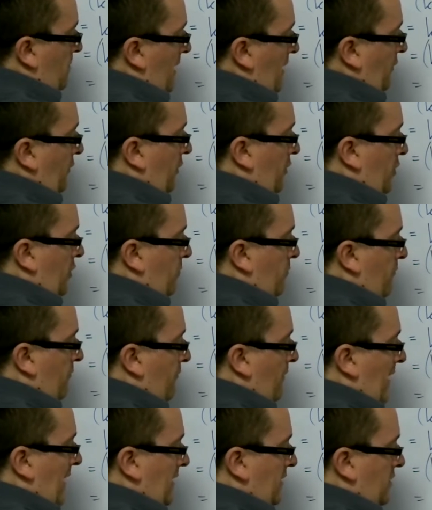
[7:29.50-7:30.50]
means I could
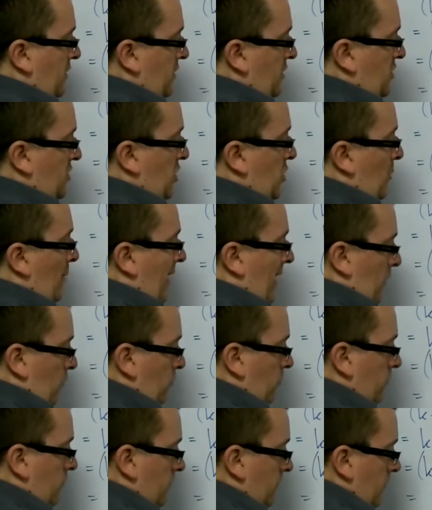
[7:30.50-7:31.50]
factor the 2
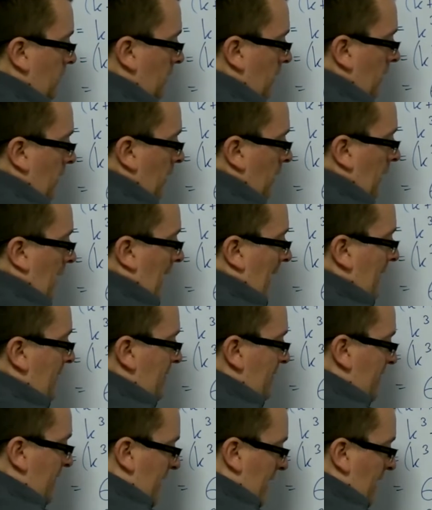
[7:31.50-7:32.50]
out,
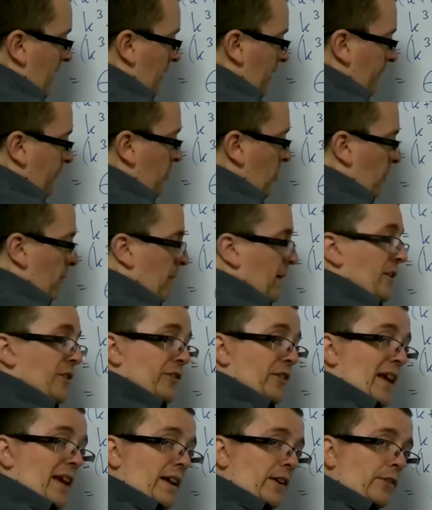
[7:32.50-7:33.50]
and then I've got my
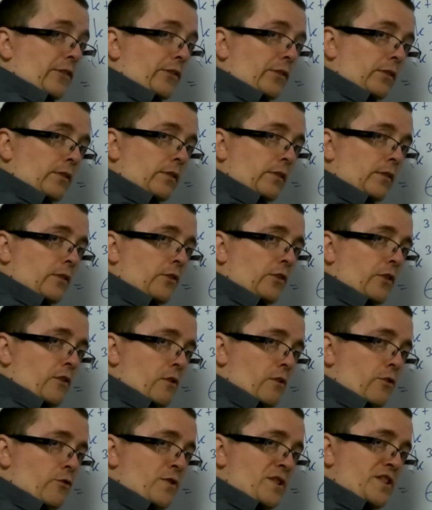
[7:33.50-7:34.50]
6, because I've
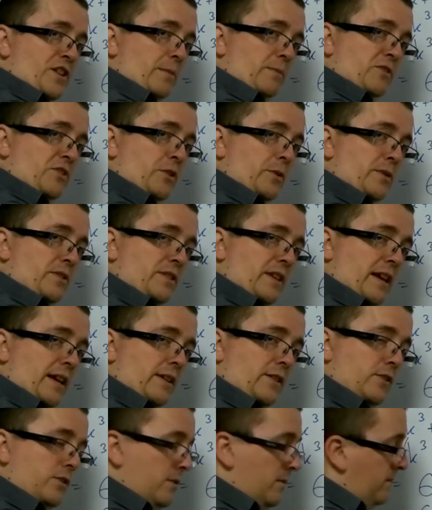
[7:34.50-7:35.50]
got 3 times 2 is
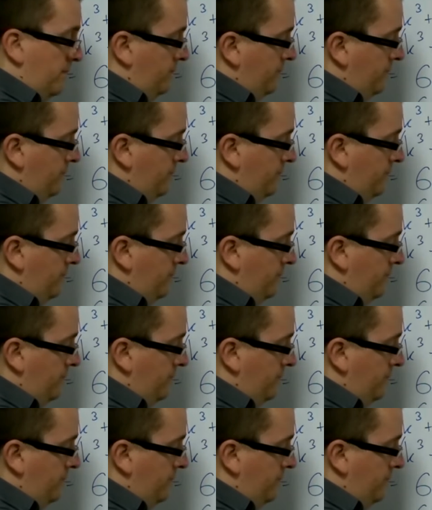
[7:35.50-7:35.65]
6.